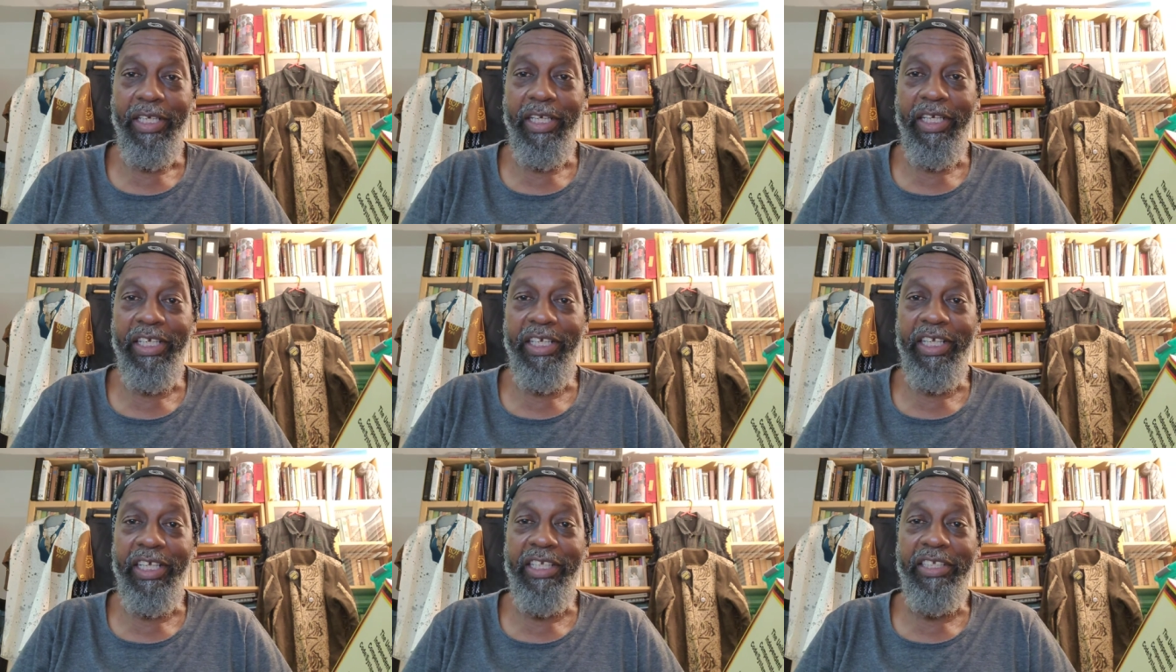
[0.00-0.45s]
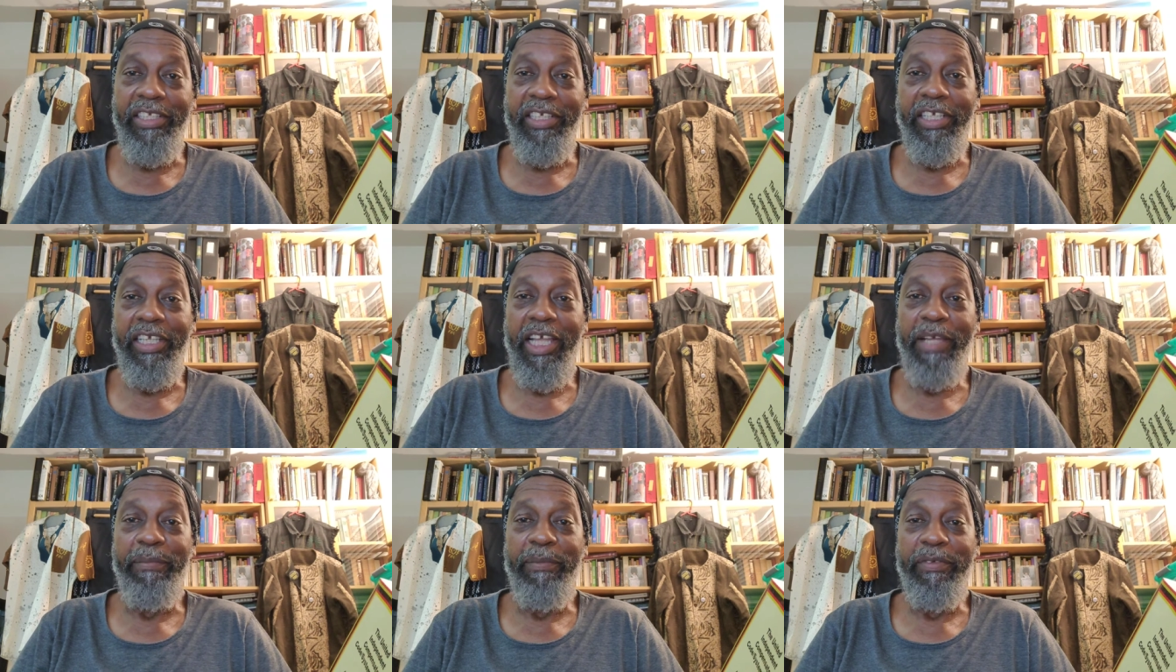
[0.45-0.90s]
in the Eastern
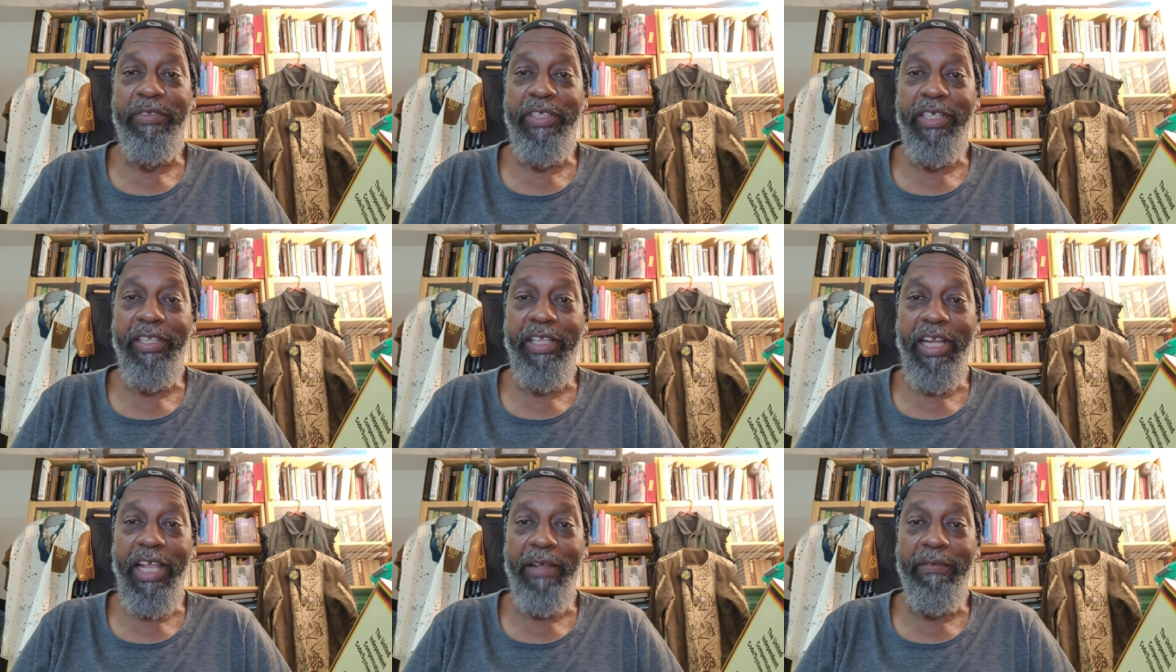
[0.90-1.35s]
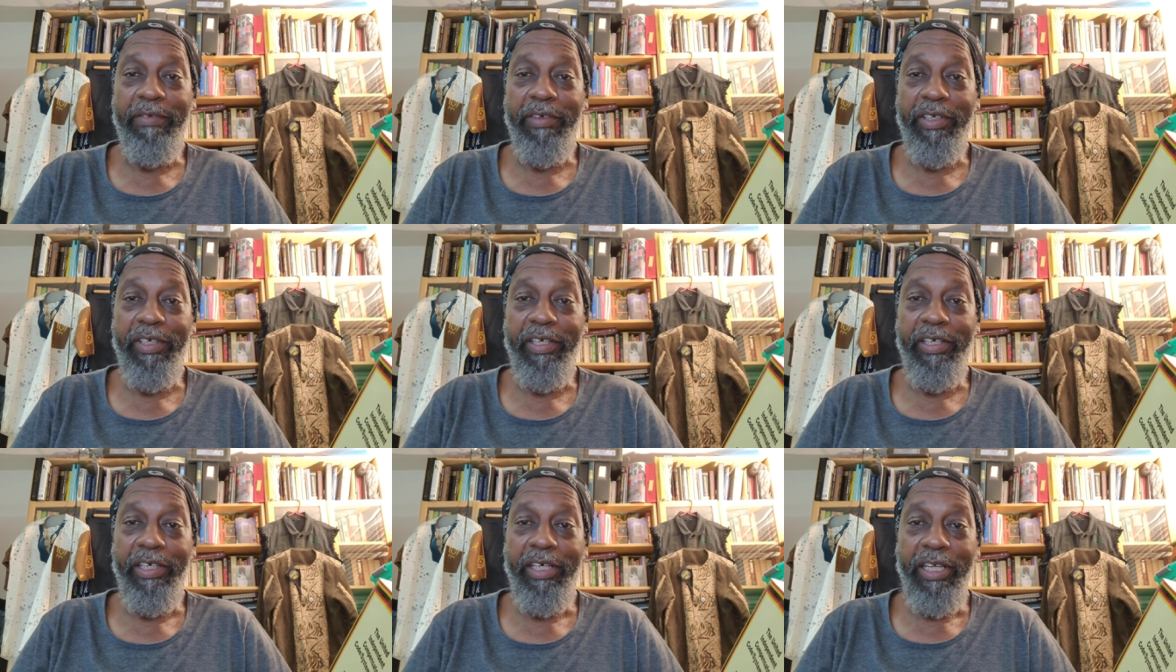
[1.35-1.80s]
Cape of Southern
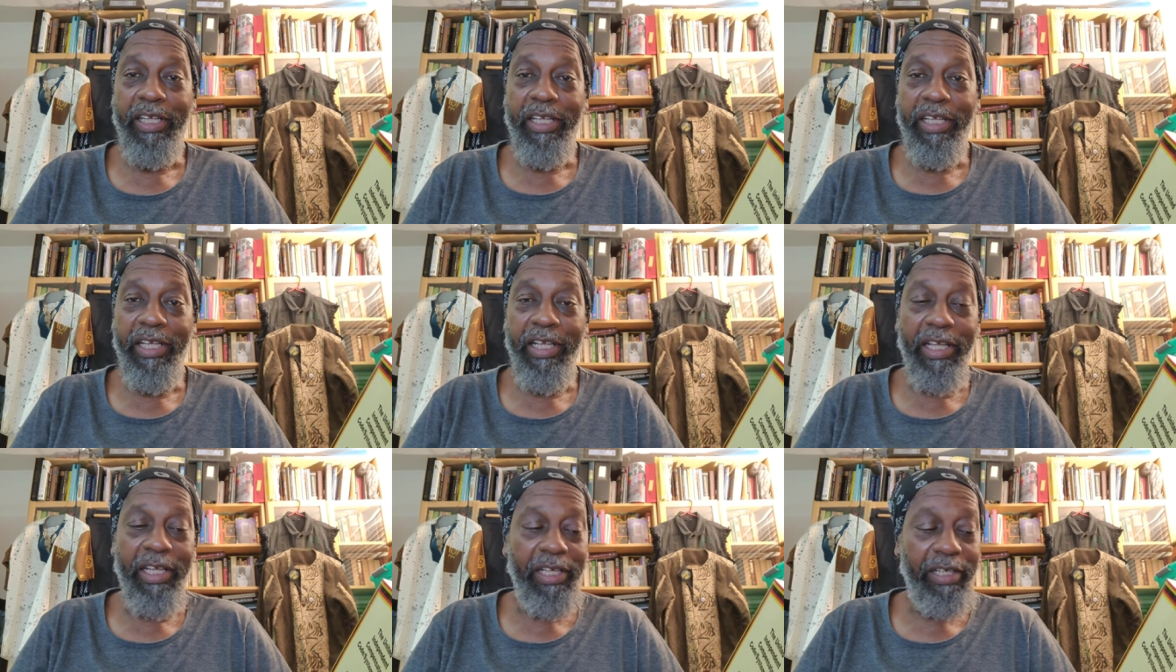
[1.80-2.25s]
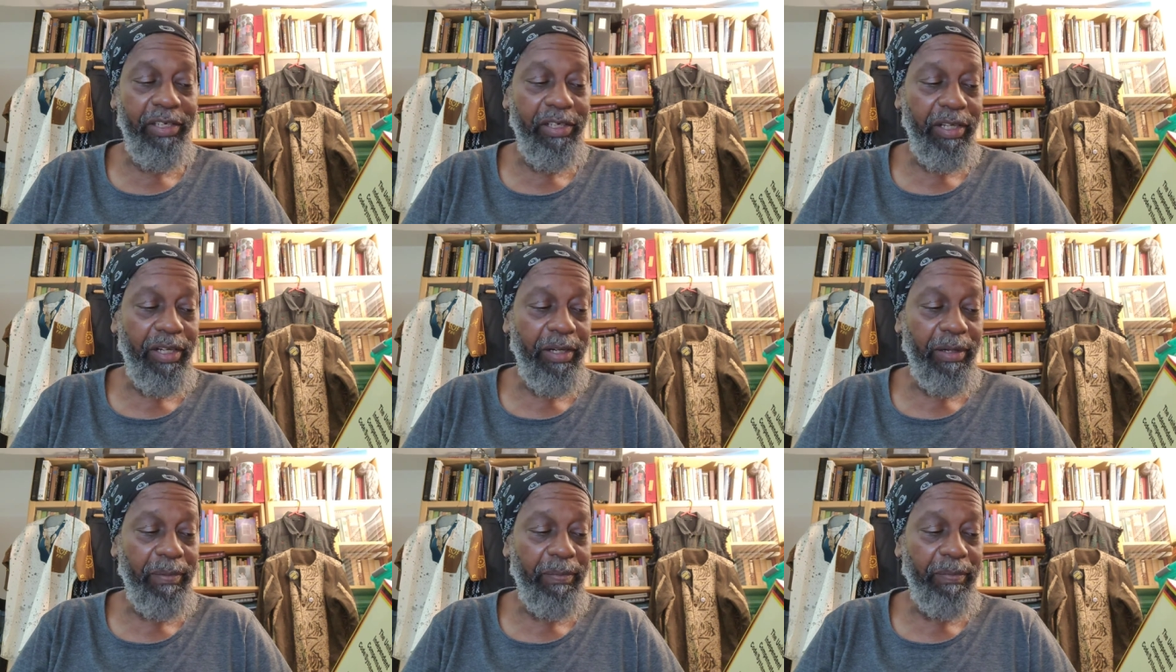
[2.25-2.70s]
Africa, and
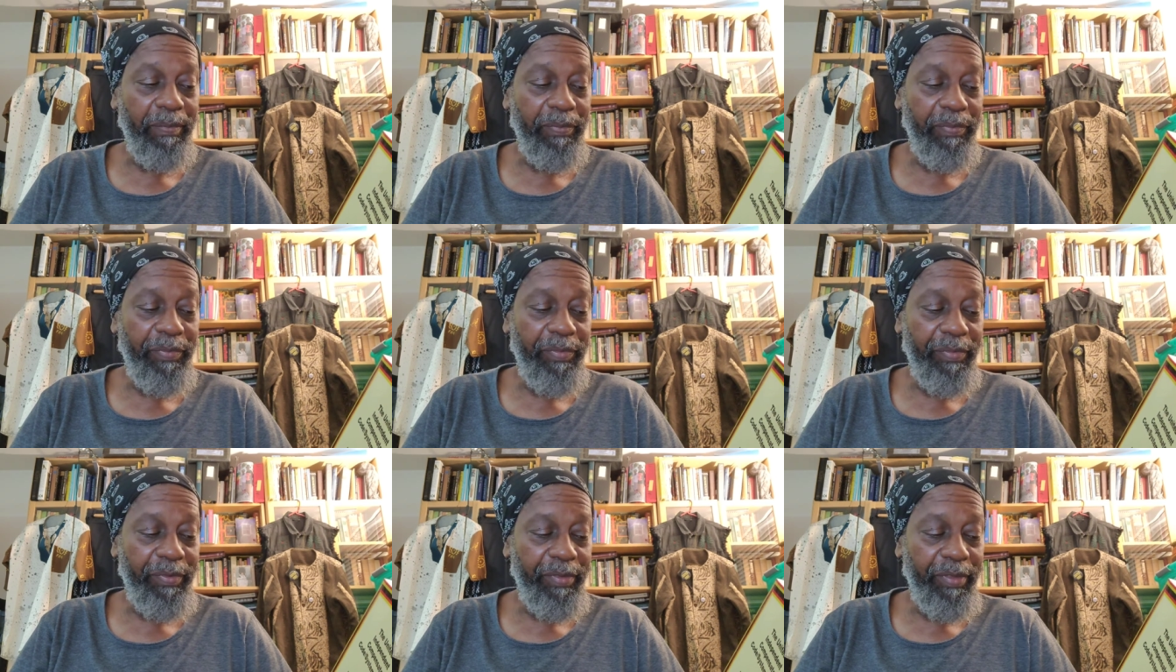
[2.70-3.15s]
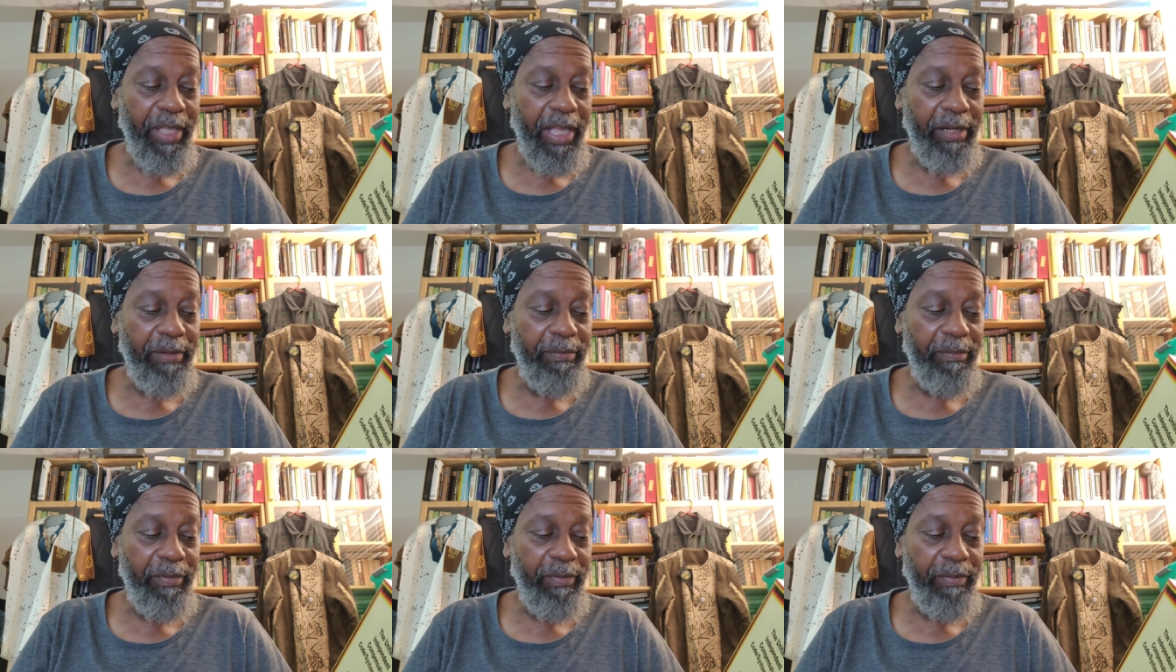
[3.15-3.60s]
uh,
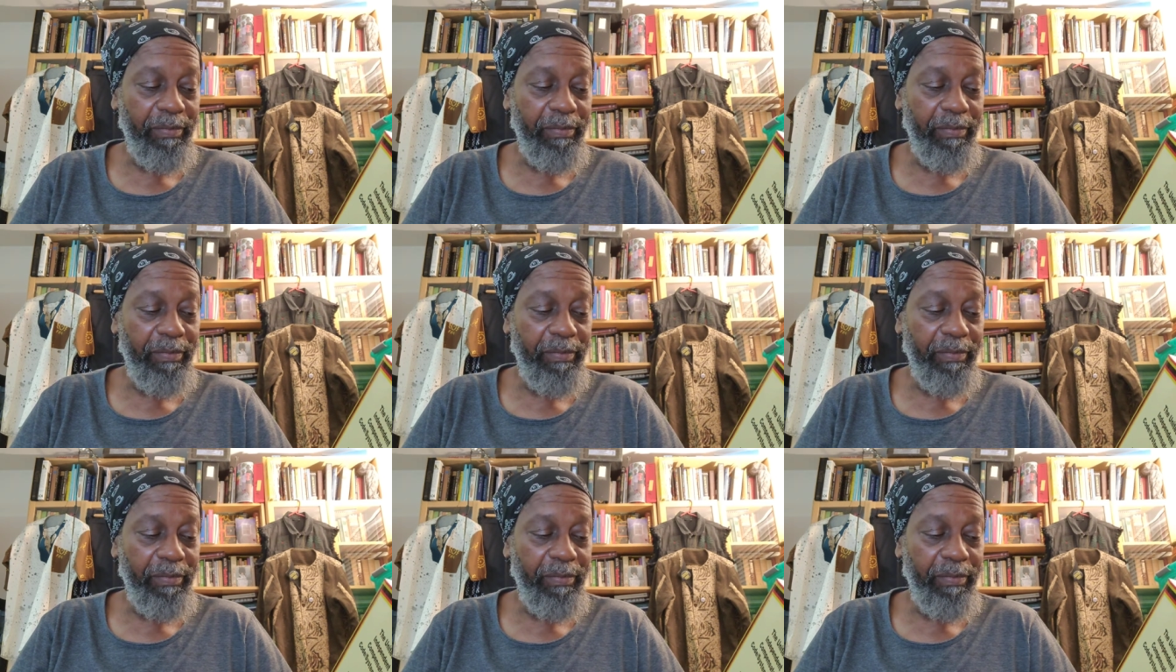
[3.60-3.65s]
that